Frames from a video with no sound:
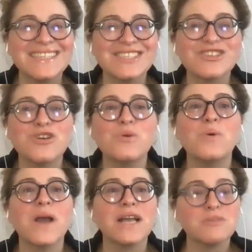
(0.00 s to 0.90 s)

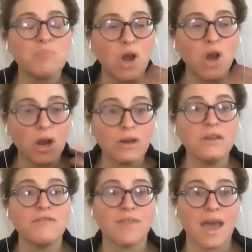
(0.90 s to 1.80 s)
so as part
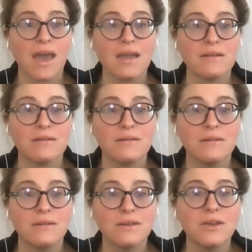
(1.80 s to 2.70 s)
of that,
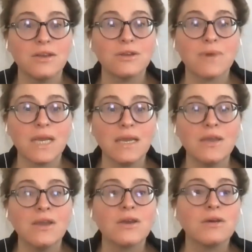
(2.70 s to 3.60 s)
right?
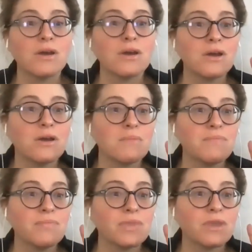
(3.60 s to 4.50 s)

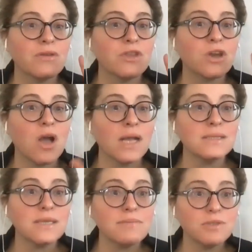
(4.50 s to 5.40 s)
The
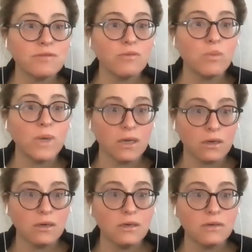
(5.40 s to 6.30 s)
concept of
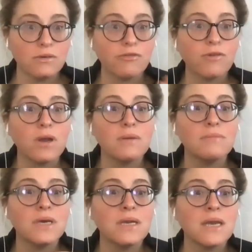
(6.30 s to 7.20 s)
weird
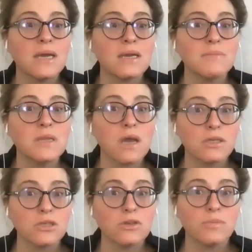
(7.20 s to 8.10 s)
from an
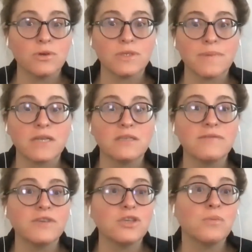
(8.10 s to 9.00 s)
etymological perspective,
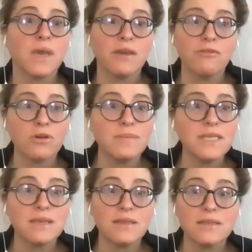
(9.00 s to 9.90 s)
and you may have heard me
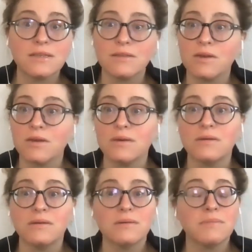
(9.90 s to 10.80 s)
say this
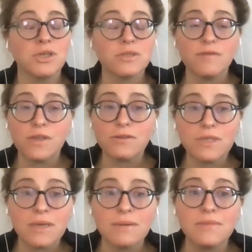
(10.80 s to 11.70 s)
a bunch of other
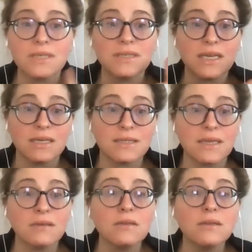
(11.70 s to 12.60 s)
times because I can
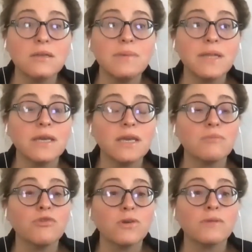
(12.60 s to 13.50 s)
sound a little bit like a
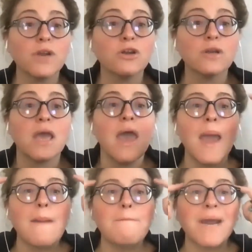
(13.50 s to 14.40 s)
broken record,
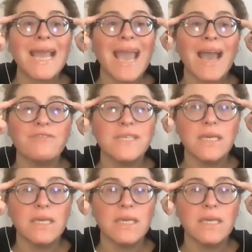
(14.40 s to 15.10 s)
but I have to